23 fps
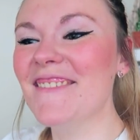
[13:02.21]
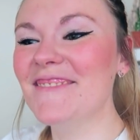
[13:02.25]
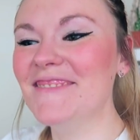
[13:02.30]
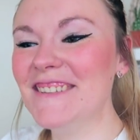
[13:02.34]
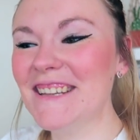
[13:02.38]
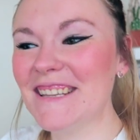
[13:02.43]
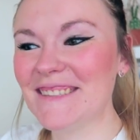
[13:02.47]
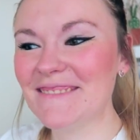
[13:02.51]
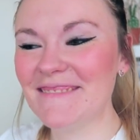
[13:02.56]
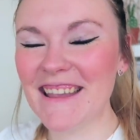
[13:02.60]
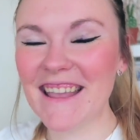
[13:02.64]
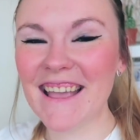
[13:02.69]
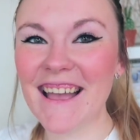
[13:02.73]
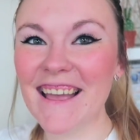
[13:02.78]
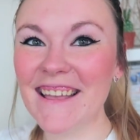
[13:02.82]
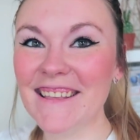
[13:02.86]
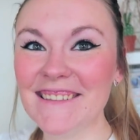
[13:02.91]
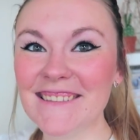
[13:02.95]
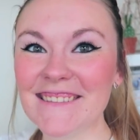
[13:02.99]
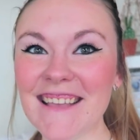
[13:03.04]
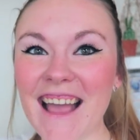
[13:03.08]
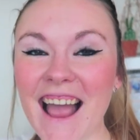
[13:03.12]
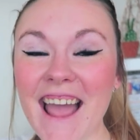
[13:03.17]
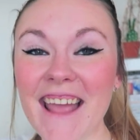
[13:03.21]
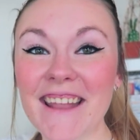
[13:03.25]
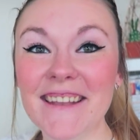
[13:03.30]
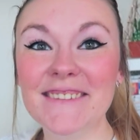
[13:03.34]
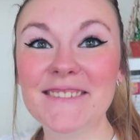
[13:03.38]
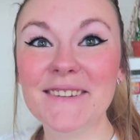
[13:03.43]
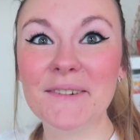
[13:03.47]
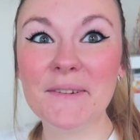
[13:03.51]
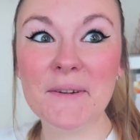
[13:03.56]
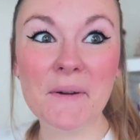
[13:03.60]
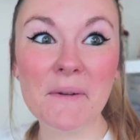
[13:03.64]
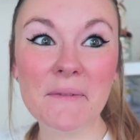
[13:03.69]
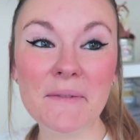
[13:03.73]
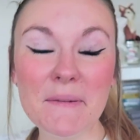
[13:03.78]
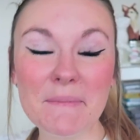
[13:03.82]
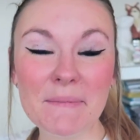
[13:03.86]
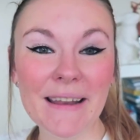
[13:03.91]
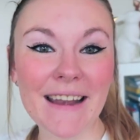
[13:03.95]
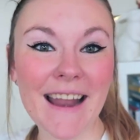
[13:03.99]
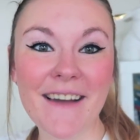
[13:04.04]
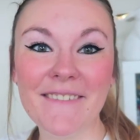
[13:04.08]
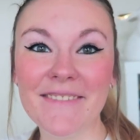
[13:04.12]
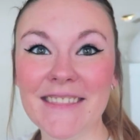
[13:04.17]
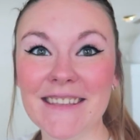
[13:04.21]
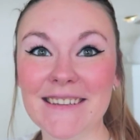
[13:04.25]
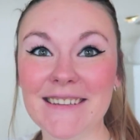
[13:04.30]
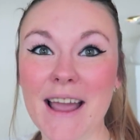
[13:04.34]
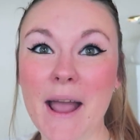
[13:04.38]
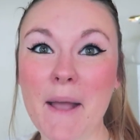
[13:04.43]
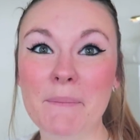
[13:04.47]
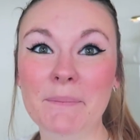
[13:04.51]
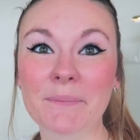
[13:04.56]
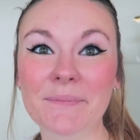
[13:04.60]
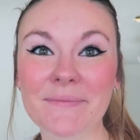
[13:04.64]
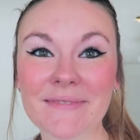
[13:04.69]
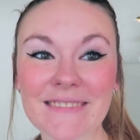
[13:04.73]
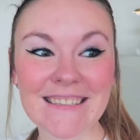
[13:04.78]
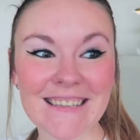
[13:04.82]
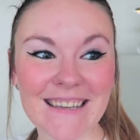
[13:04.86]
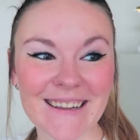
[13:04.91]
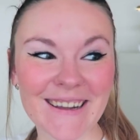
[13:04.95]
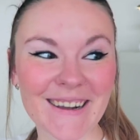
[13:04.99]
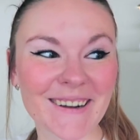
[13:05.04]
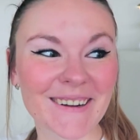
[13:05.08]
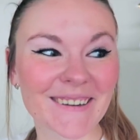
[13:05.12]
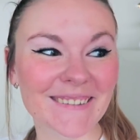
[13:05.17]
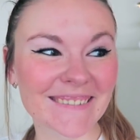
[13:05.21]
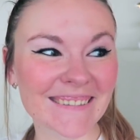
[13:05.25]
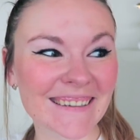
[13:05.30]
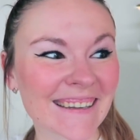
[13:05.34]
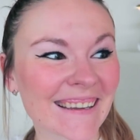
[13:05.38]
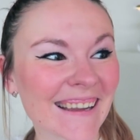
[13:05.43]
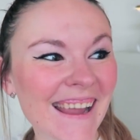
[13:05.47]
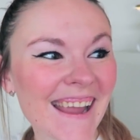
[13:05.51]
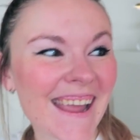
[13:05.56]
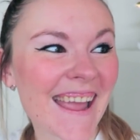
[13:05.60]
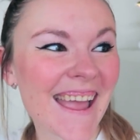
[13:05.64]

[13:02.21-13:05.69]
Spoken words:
just because I don't know if I'm gonna have the time to